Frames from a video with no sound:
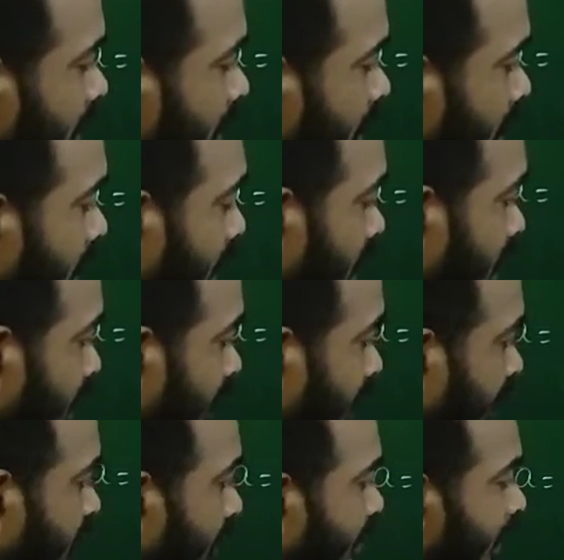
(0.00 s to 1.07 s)

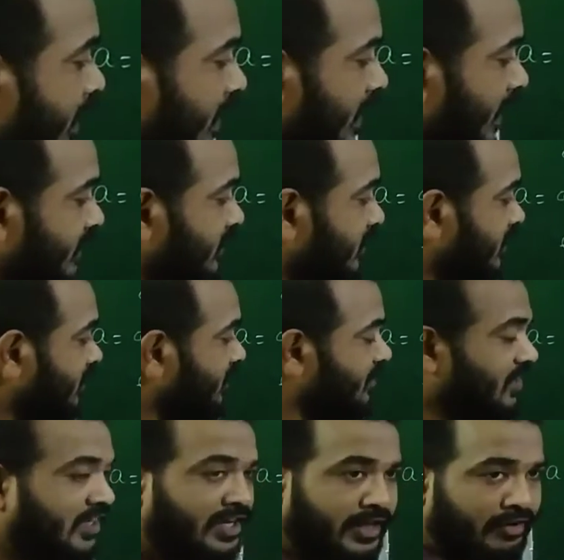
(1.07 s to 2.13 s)
dy by dx, this is
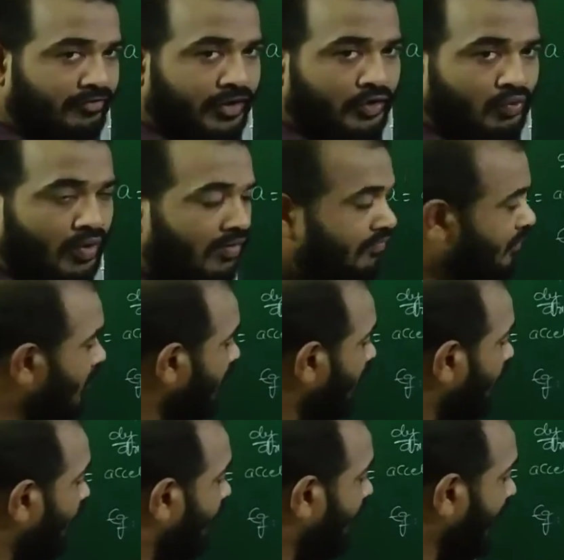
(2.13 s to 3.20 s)
the derivative
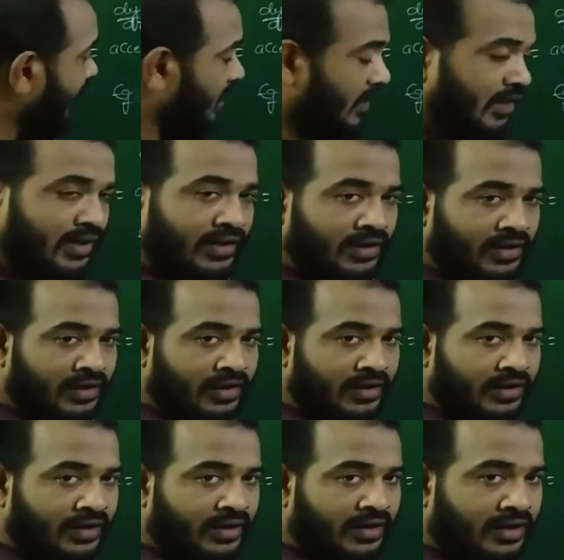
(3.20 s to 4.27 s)
of y
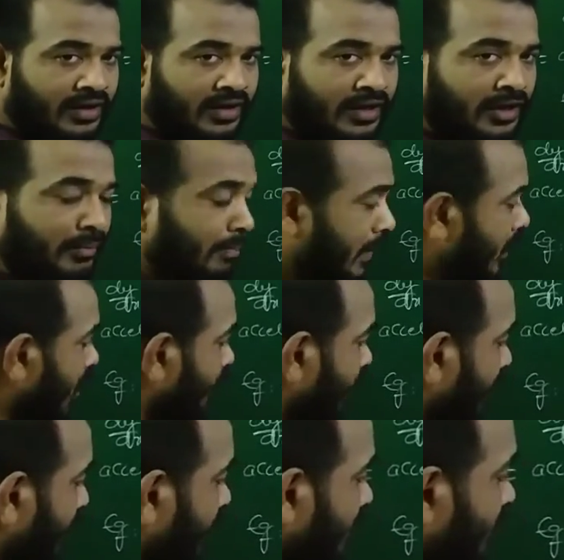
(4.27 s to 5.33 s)
dependent
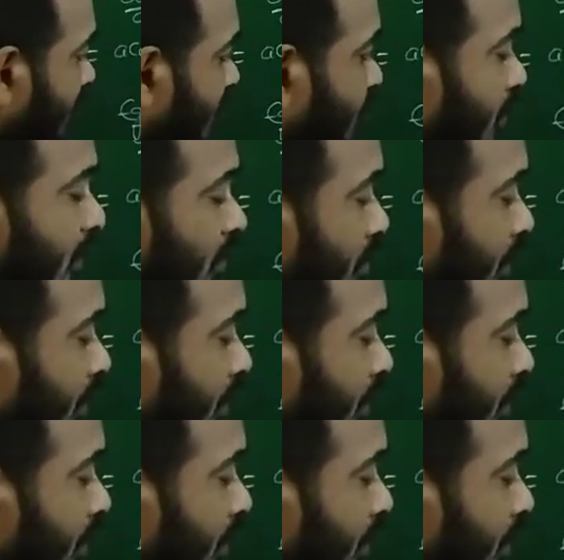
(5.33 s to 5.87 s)
variable with respect to